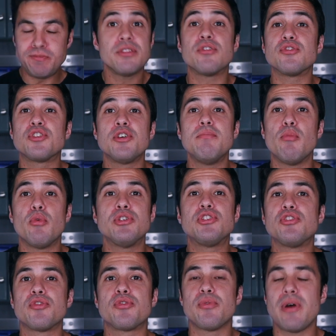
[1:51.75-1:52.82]
There's good
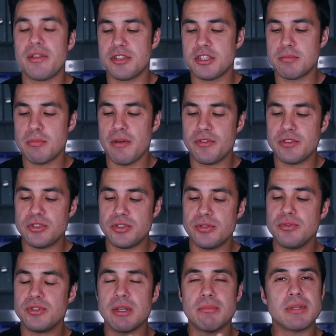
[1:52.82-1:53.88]
moisture throughout this muffin too.
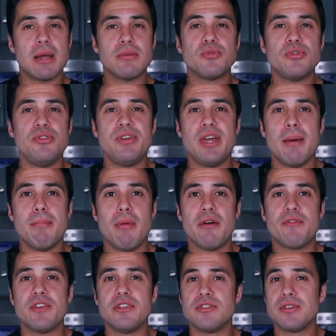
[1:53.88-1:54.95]
Sometimes when you get
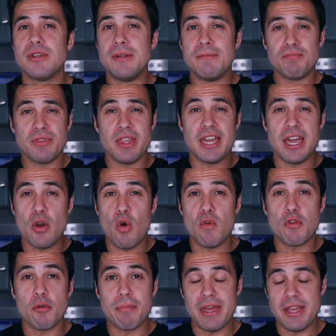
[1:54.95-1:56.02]
muffins, they get
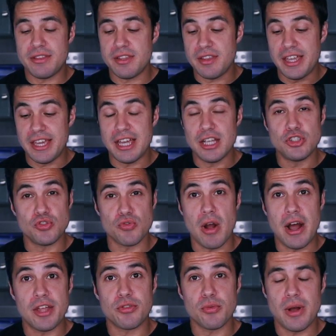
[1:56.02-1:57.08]
overbaked and they get
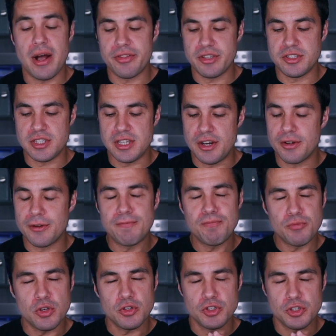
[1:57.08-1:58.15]
dry throughout the center.
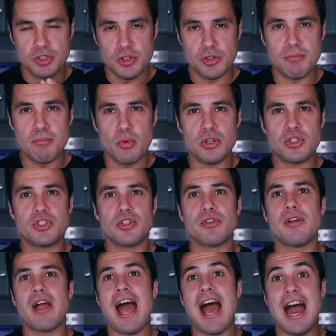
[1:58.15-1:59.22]
There's a good
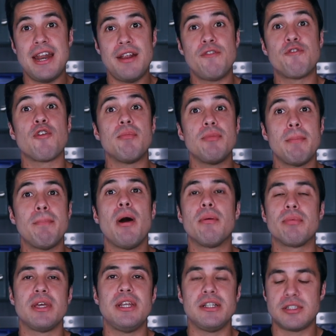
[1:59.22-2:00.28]
moisture added from the
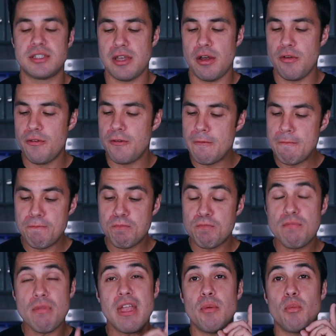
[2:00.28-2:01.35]
pumpkin itself.
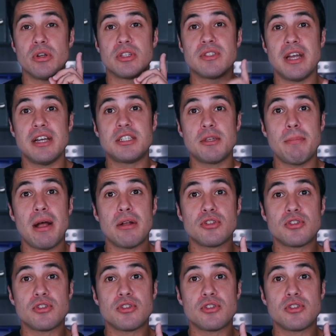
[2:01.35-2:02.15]
And what's nice about